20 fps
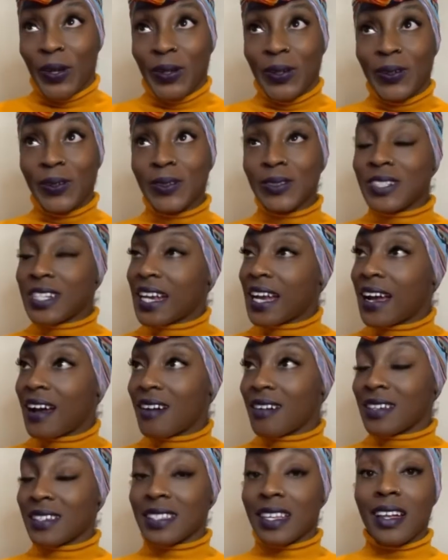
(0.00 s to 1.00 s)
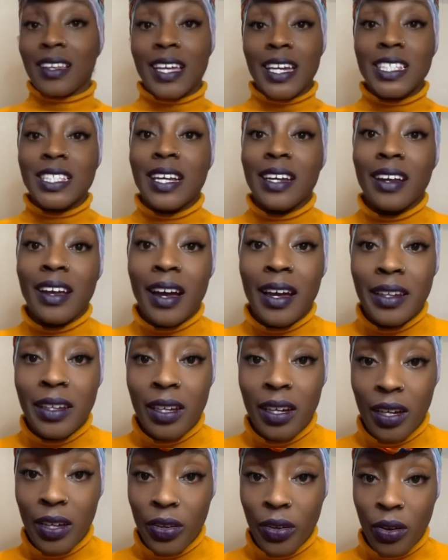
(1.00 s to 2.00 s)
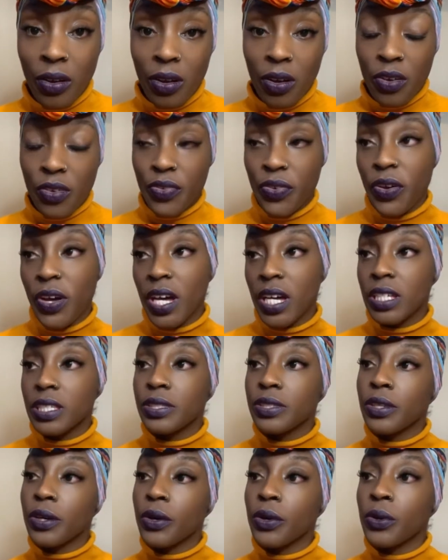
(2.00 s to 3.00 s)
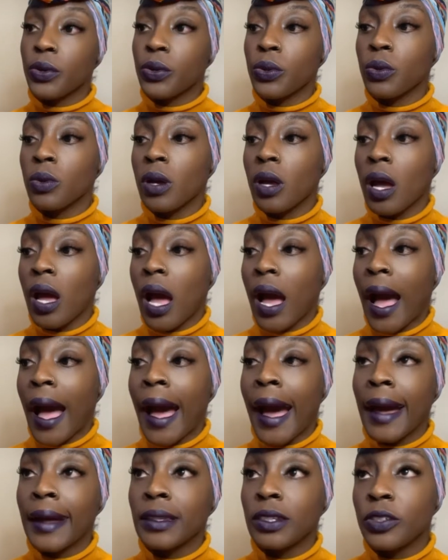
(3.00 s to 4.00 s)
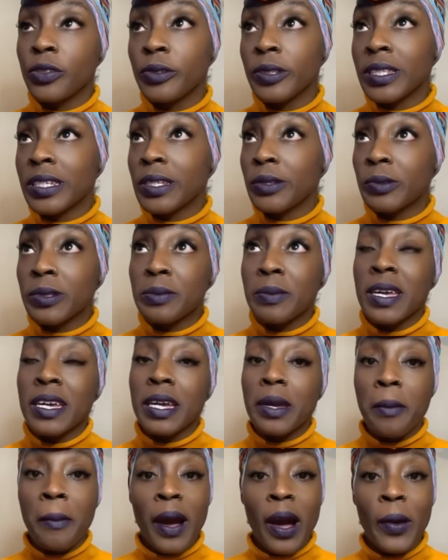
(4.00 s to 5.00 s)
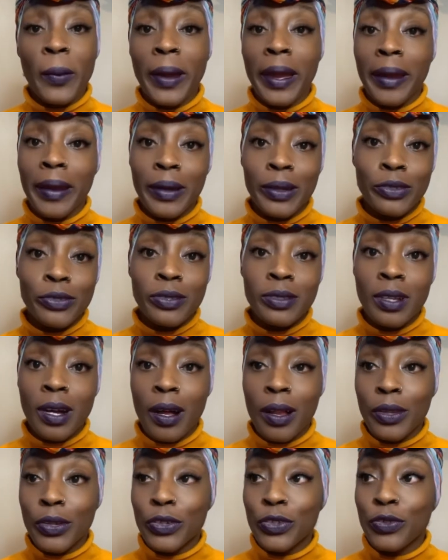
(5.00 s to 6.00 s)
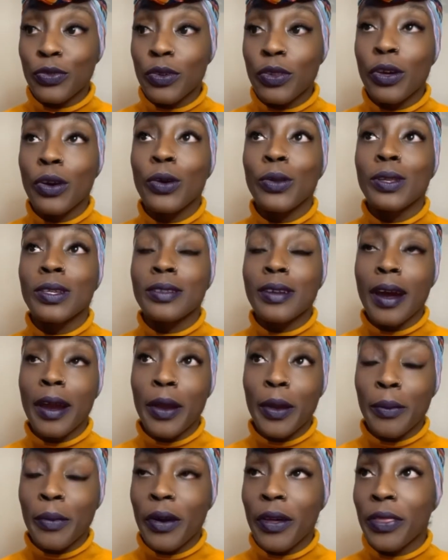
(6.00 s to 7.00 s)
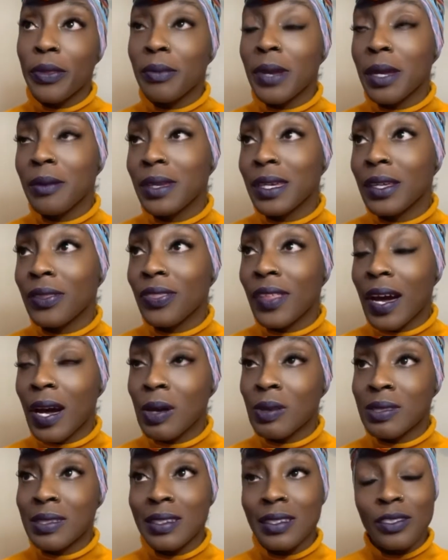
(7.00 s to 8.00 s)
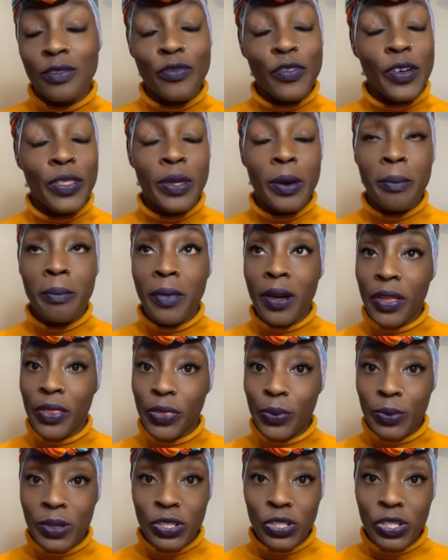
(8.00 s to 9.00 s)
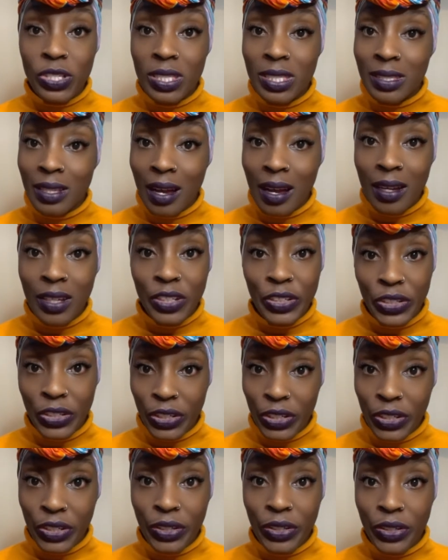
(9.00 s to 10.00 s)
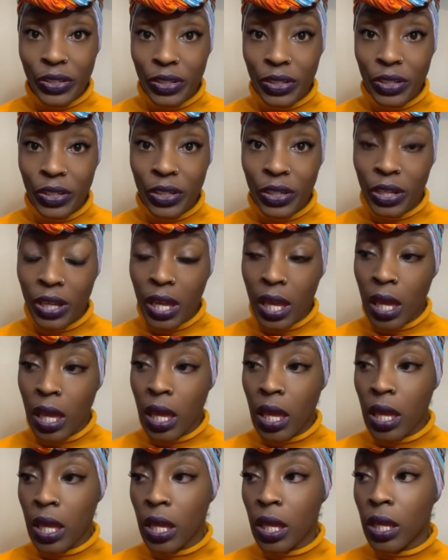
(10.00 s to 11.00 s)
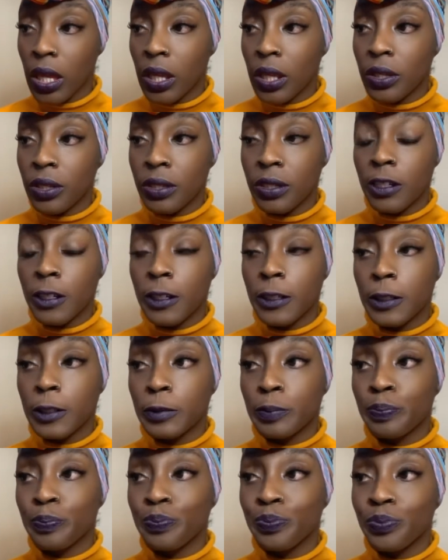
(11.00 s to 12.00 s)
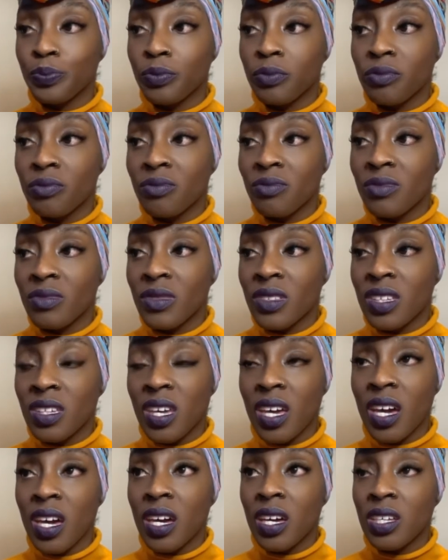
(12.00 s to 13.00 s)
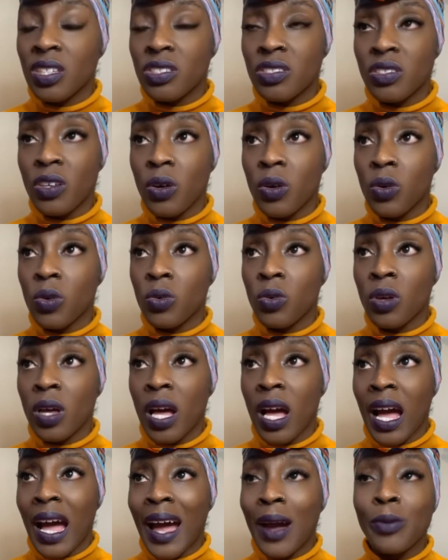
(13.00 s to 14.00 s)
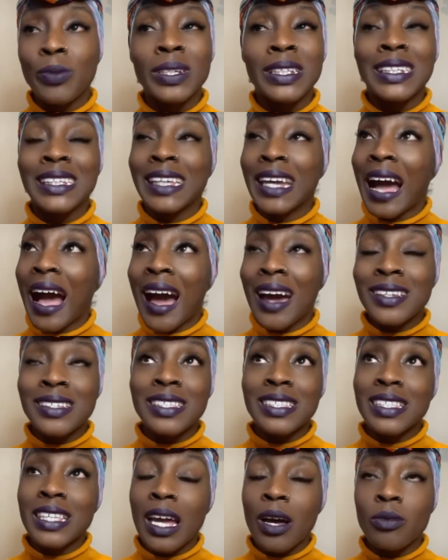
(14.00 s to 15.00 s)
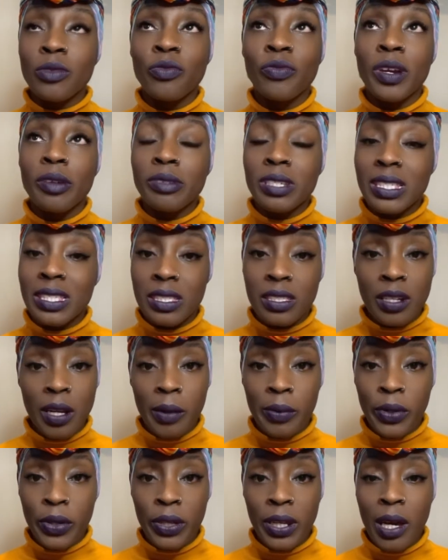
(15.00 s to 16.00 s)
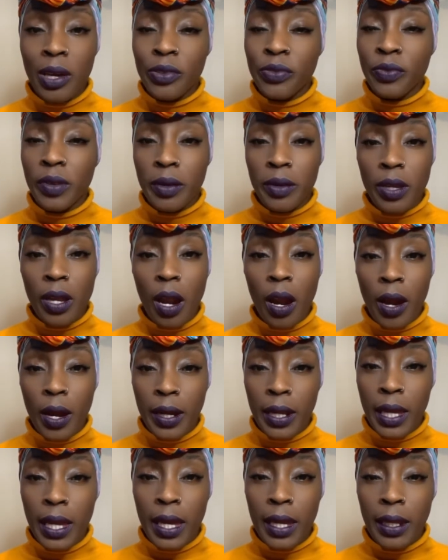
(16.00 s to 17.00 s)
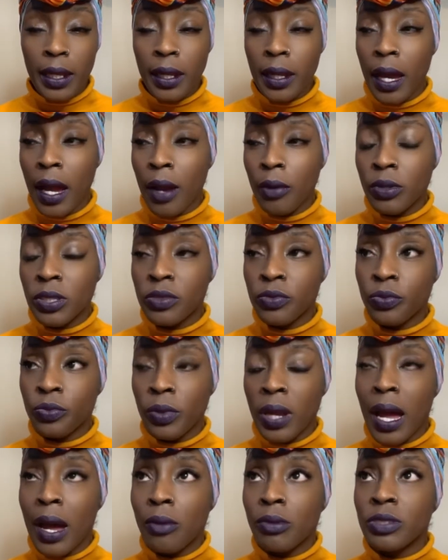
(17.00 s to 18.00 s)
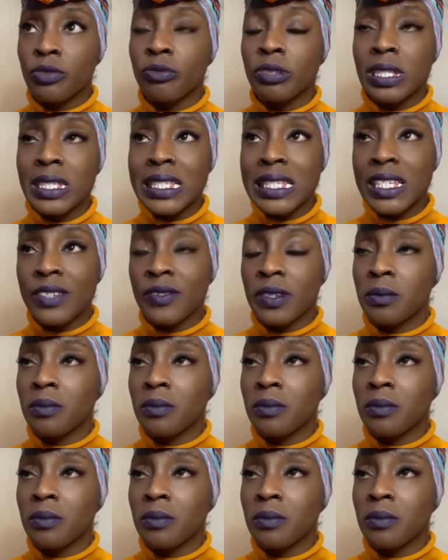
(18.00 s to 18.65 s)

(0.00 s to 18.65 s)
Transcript: Ooh, child, because our lights had gotten cut off. So I literally was making about eight hundred dollars for the whole entire month, maybe a thousand for the month, which is not good. And um, yeah, so I would honestly, I was very stubborn. I was very hard headed. I was I was receiving